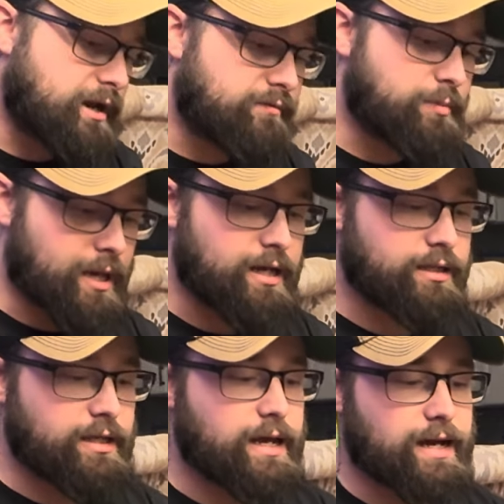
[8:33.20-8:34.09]
of a pain in the
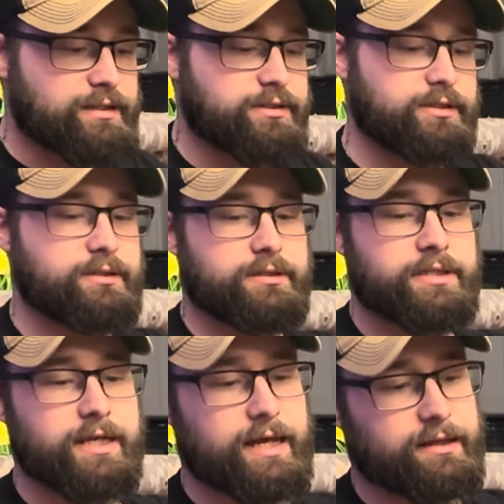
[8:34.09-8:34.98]
ass
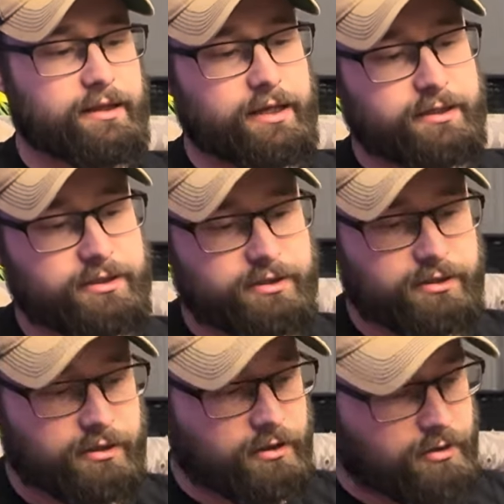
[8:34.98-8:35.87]
to get this
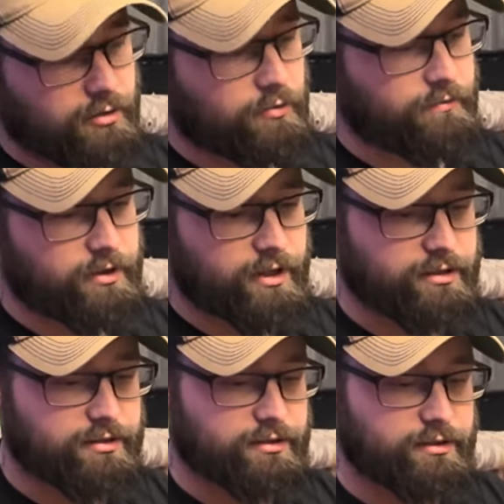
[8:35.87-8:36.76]
over
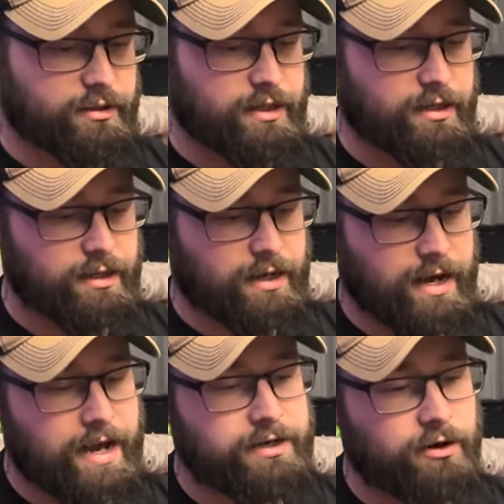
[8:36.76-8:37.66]
this.
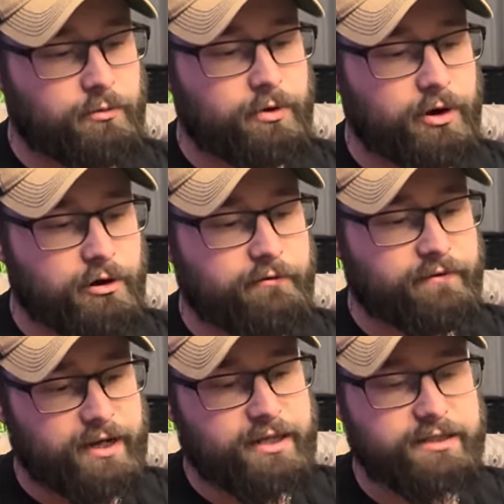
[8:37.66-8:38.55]
I don't know if
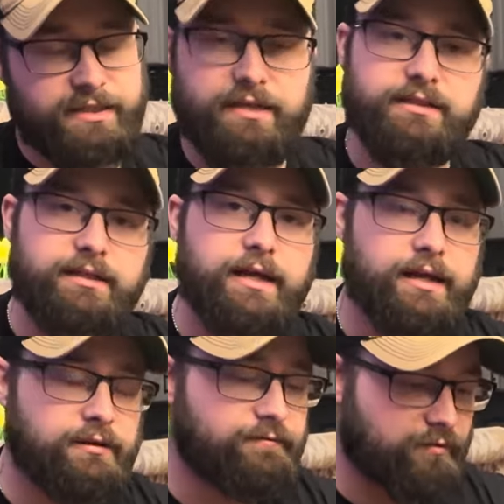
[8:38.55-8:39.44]
it is
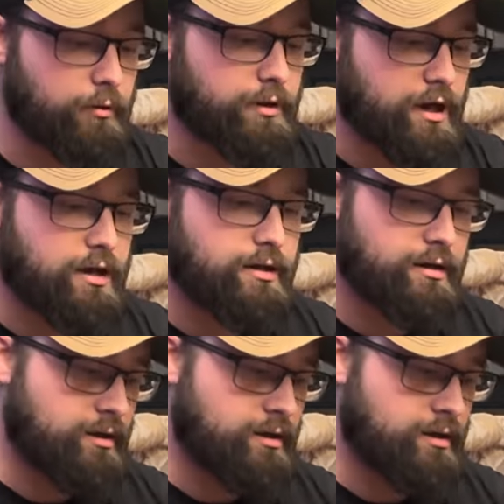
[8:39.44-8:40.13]
designated for that,